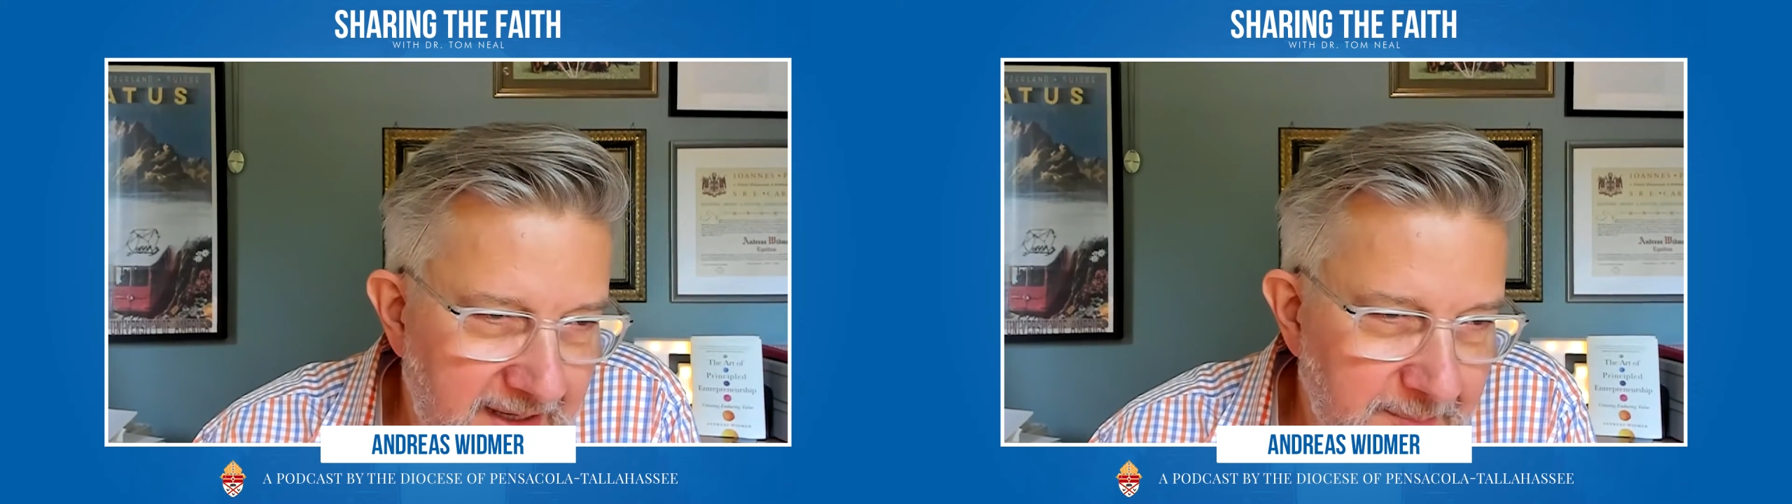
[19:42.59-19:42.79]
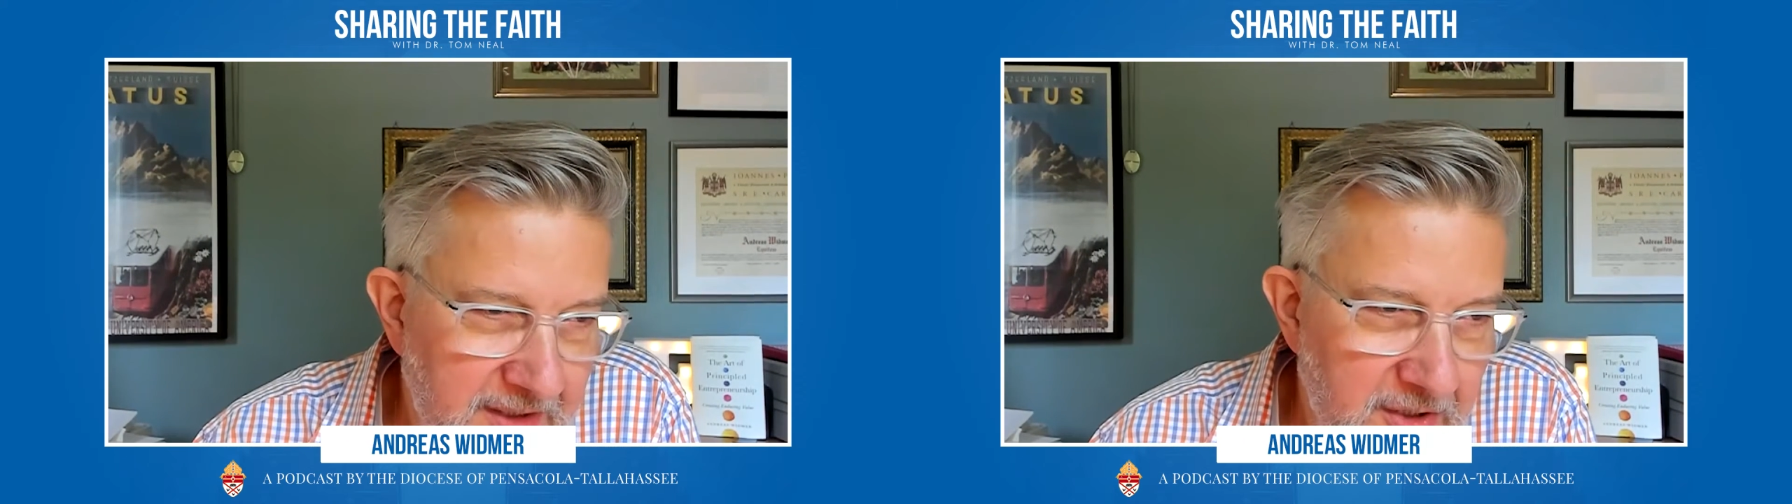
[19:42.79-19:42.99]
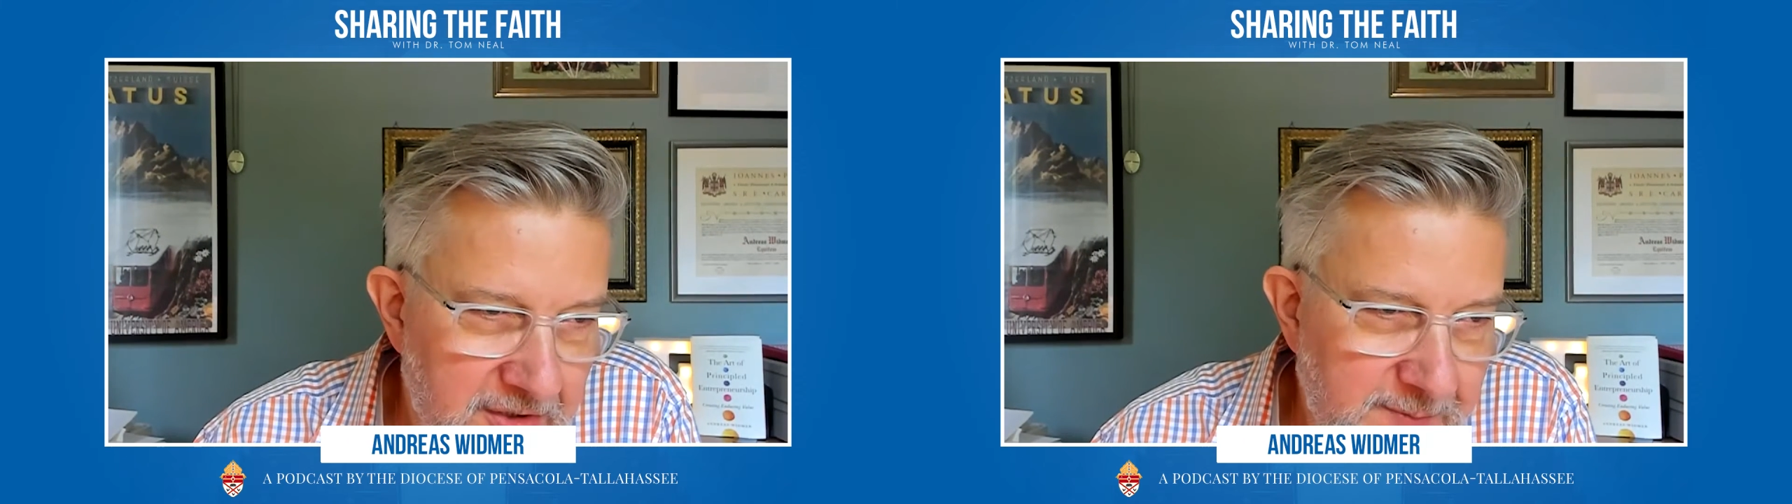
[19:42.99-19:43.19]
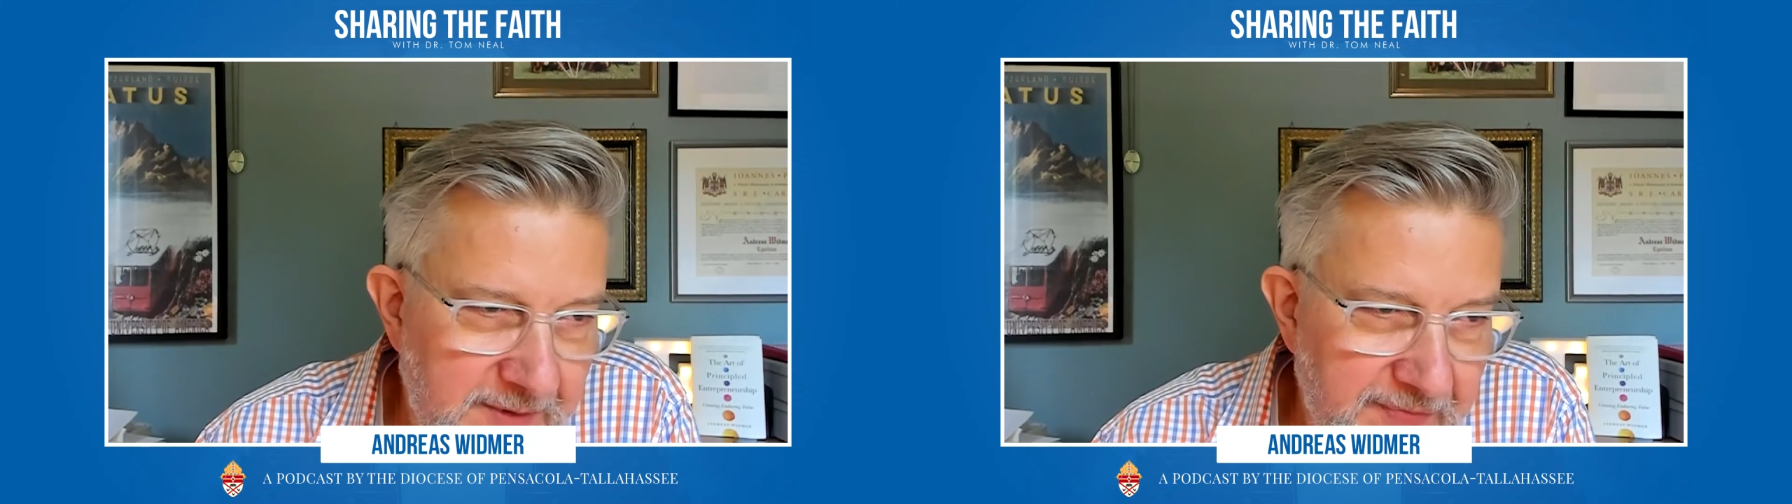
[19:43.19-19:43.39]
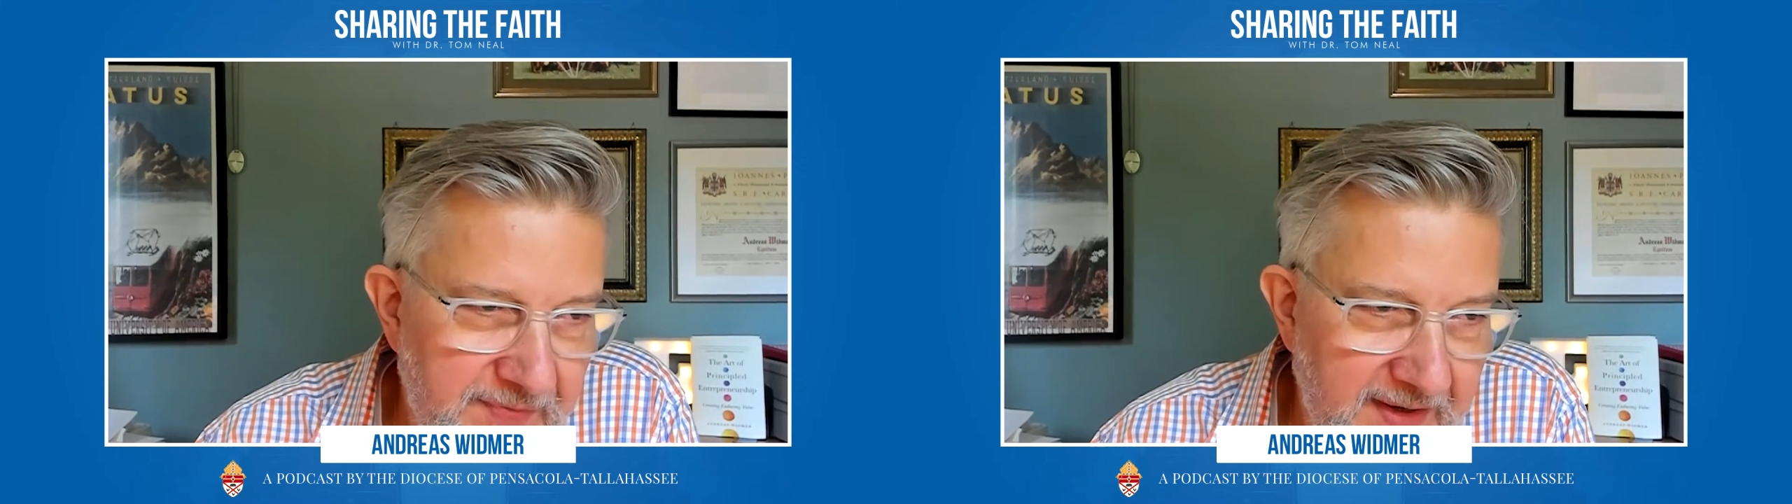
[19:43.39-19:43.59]
because we
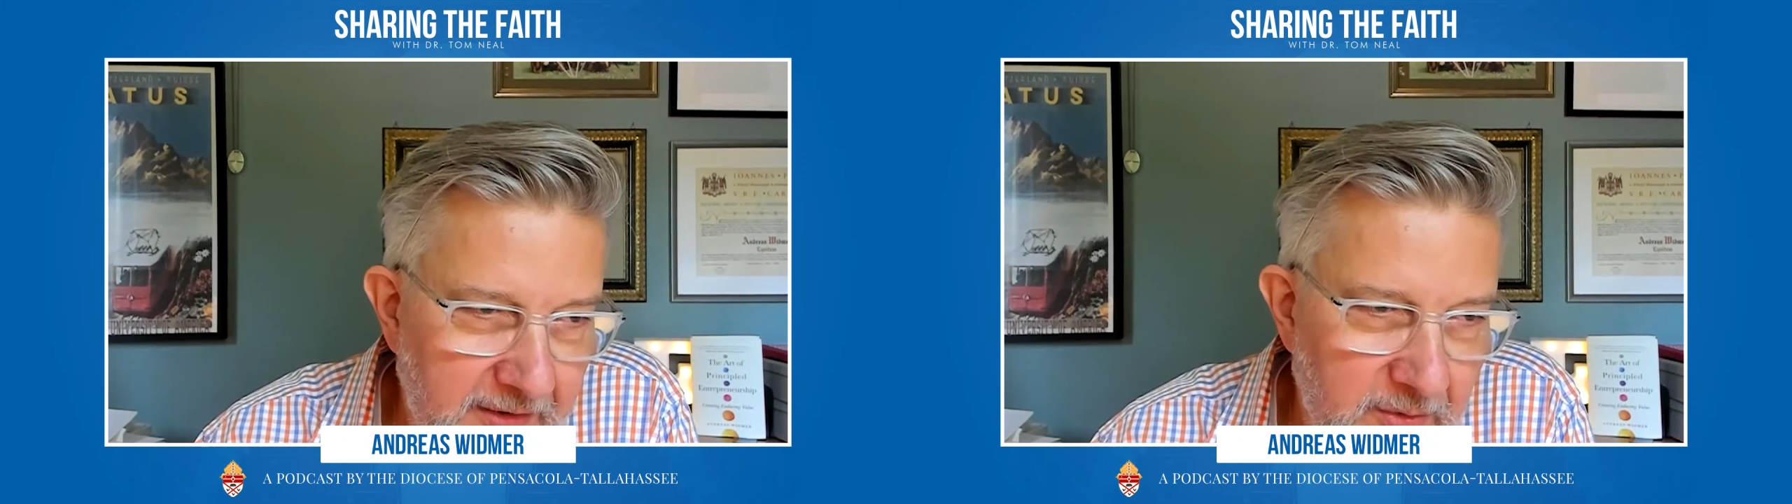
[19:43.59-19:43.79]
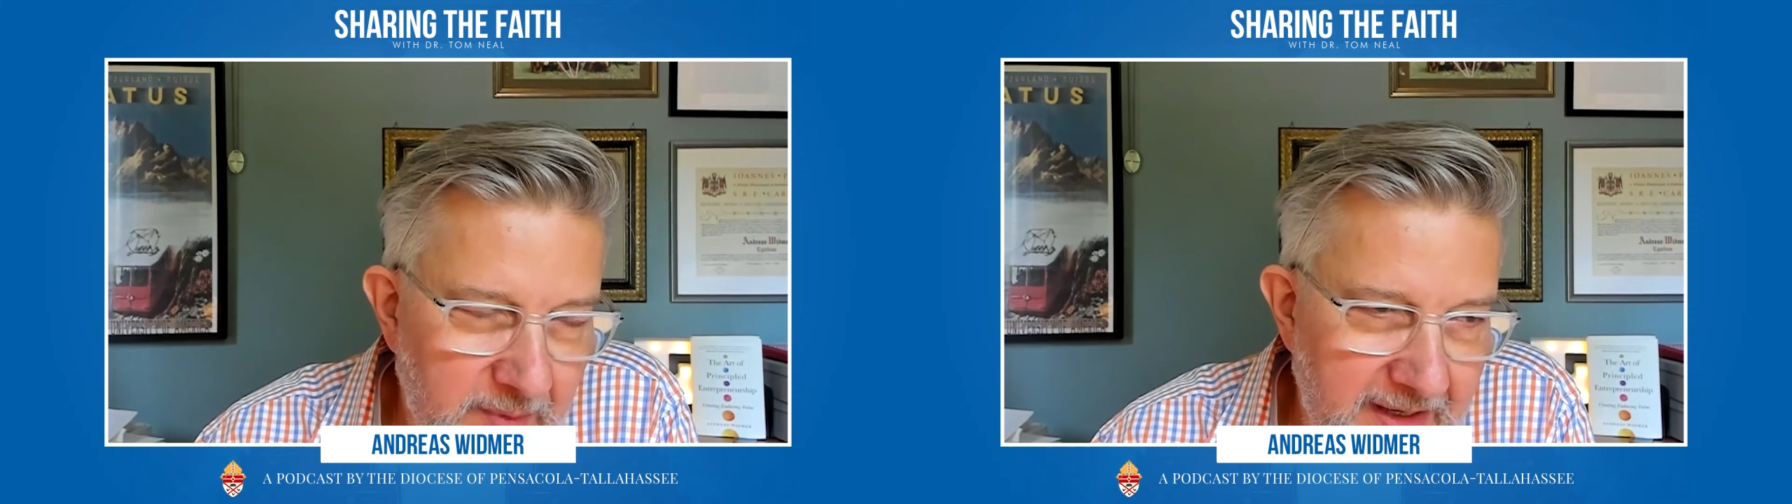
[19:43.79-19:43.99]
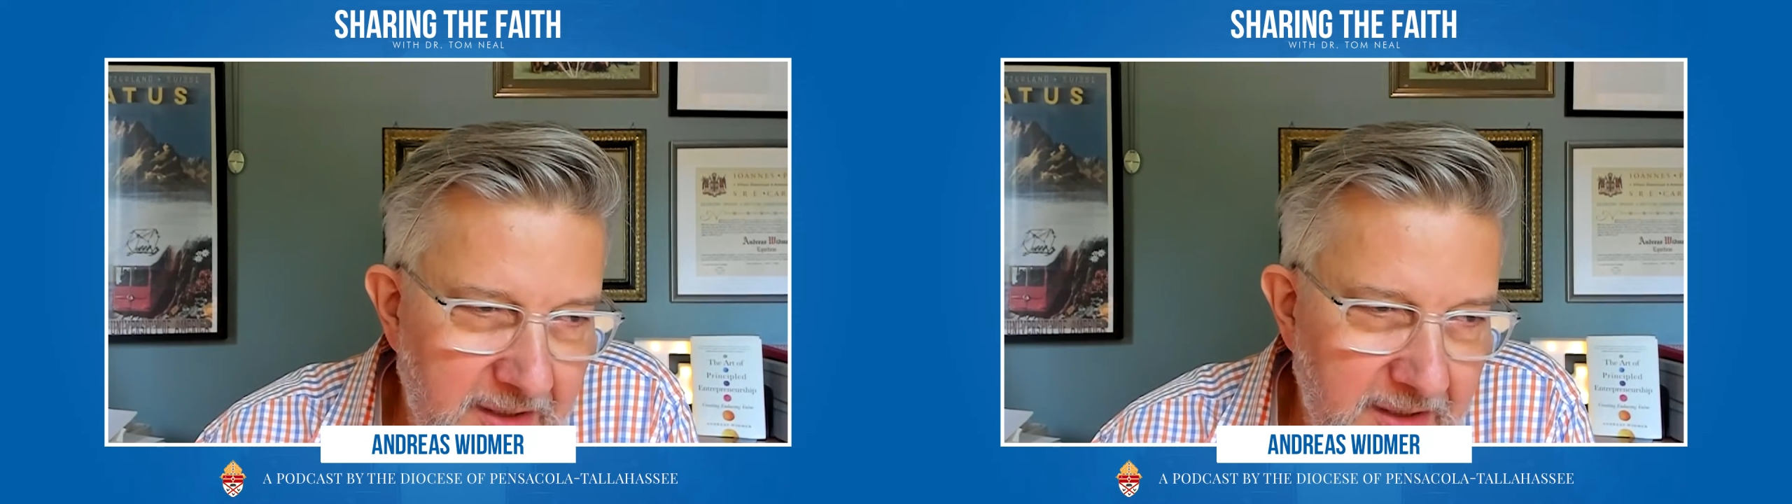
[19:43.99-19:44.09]
fell away.